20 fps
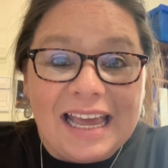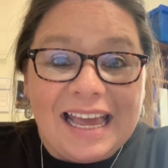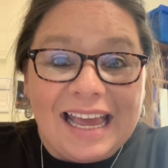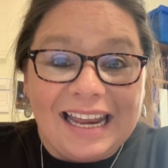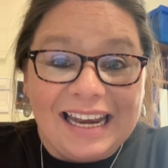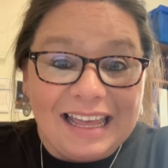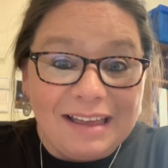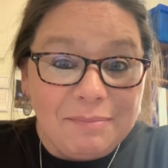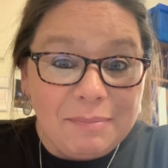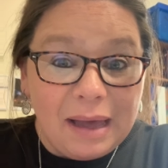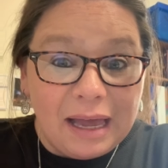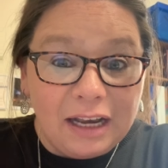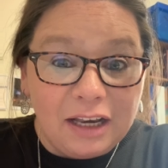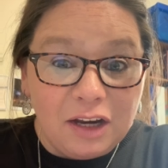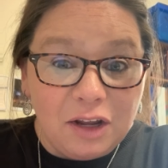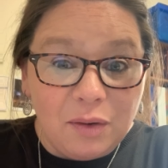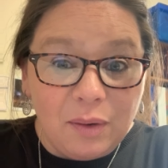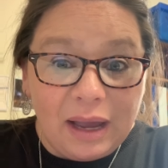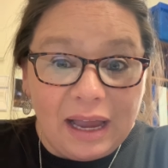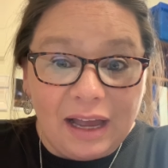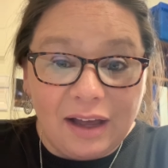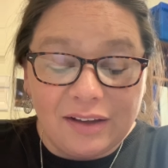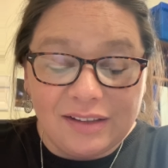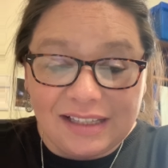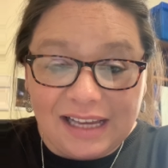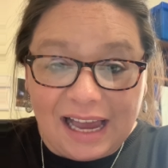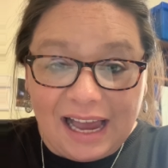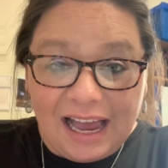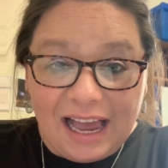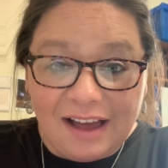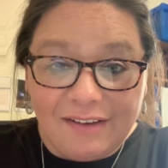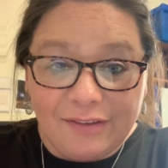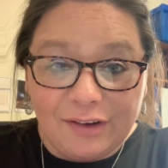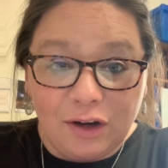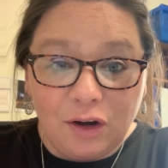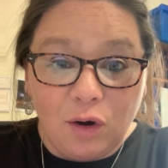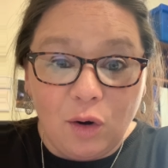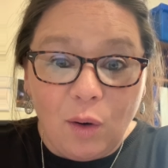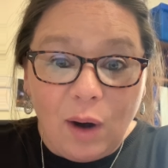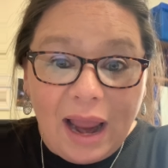And in my new house, I have a
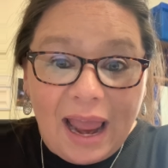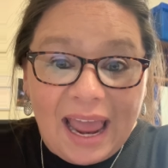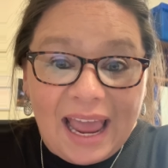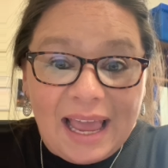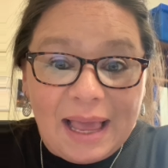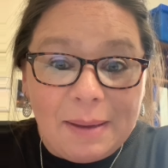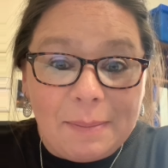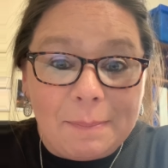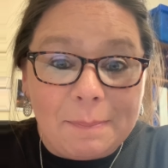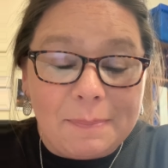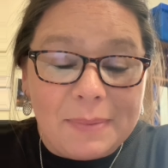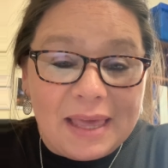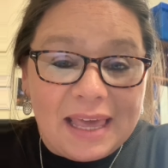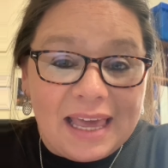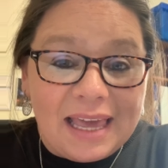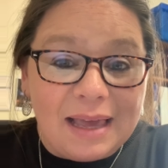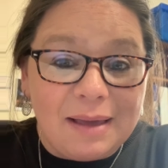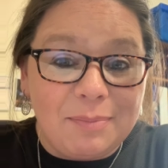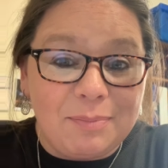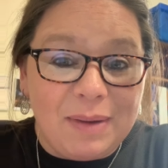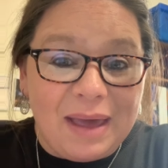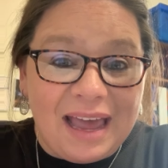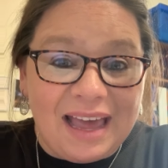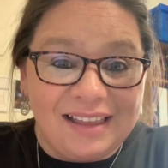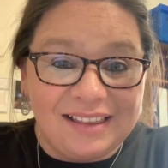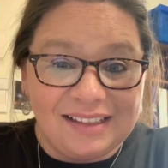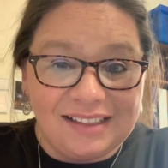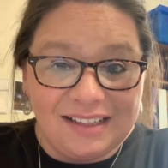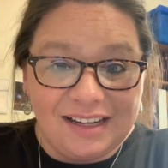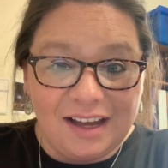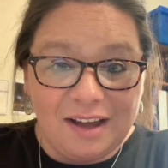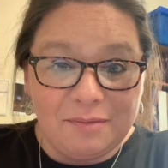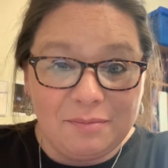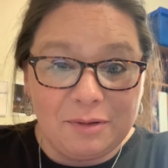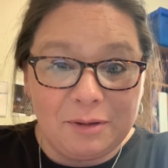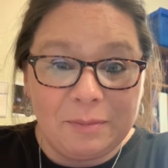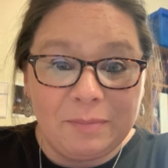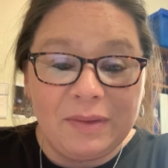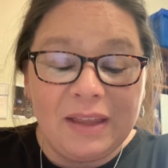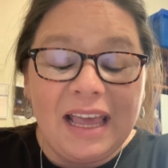great big bathtub.